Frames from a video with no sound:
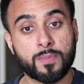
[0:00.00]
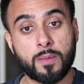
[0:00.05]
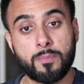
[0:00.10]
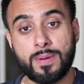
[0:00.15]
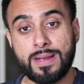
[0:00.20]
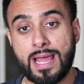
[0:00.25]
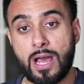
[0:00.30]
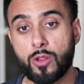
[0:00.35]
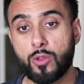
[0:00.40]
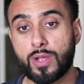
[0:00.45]

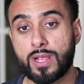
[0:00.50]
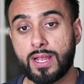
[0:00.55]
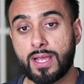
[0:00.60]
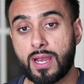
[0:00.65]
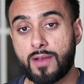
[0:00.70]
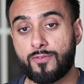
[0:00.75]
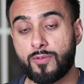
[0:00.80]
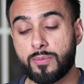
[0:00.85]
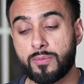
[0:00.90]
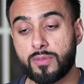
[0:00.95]
but now looking
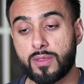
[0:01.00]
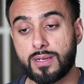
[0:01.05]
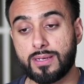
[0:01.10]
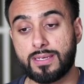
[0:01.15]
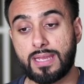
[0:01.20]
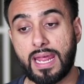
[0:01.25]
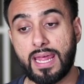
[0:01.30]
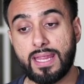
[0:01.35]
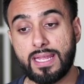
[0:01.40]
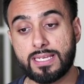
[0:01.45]
at it from the
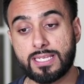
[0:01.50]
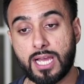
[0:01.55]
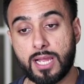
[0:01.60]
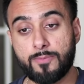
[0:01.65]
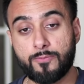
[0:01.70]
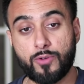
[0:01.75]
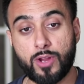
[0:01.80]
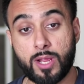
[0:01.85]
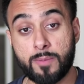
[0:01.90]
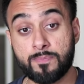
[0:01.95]
daily
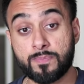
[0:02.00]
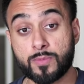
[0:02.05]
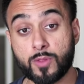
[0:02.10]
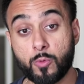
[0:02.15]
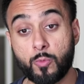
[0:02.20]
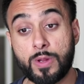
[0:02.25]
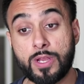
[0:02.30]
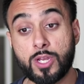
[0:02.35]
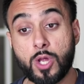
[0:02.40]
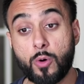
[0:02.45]
time frame,
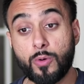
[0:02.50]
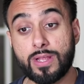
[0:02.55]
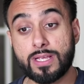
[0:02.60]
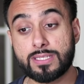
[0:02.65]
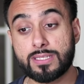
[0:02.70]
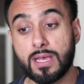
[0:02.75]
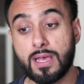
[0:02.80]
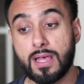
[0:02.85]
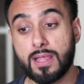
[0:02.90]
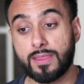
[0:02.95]
we
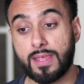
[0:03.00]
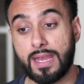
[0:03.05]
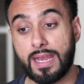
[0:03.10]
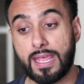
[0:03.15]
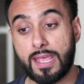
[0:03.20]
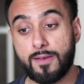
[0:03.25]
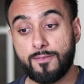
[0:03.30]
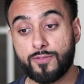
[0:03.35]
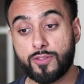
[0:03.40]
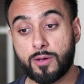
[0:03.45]
notice that
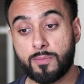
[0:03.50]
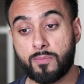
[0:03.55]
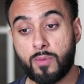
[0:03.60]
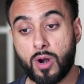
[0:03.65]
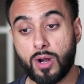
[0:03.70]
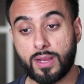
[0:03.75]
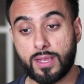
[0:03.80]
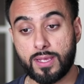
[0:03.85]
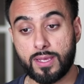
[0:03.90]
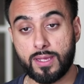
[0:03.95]
if the
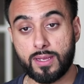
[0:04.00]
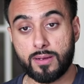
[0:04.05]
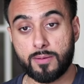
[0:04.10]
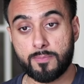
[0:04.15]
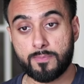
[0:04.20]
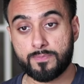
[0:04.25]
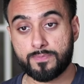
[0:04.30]
market